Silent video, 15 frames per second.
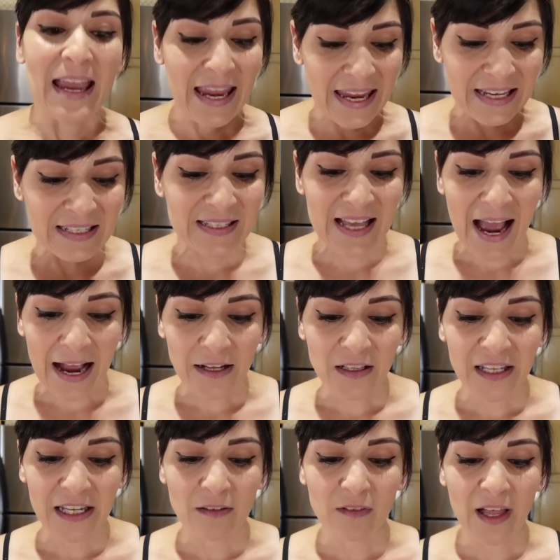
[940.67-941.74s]

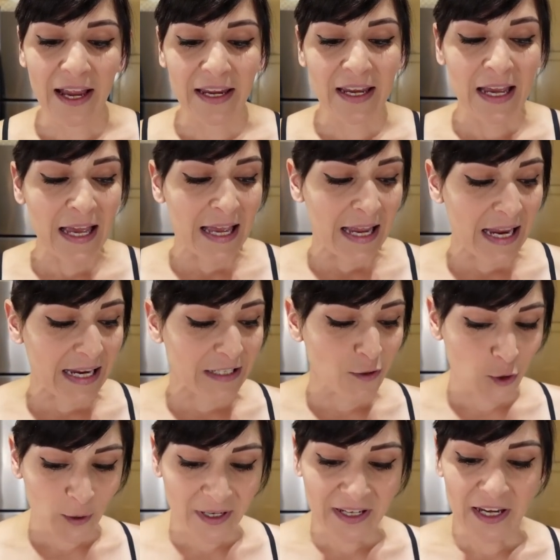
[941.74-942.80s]
Exactly, like
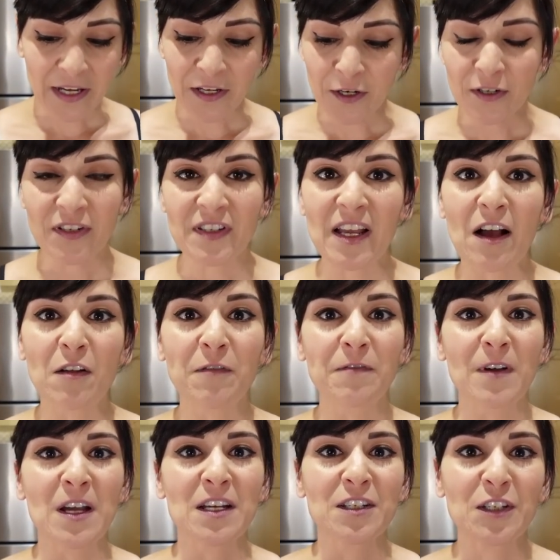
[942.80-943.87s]
tricking
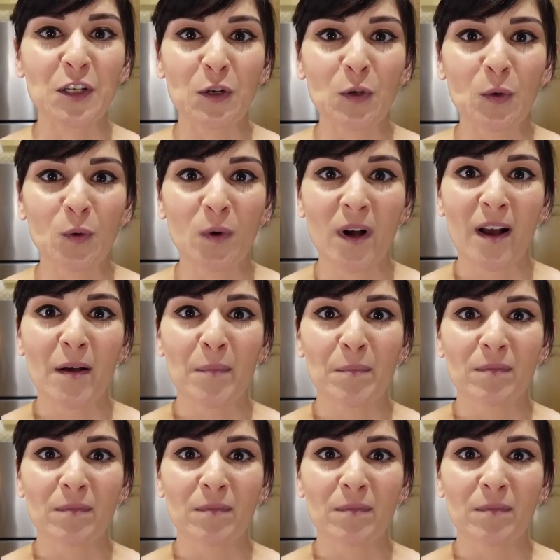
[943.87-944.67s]
yourself to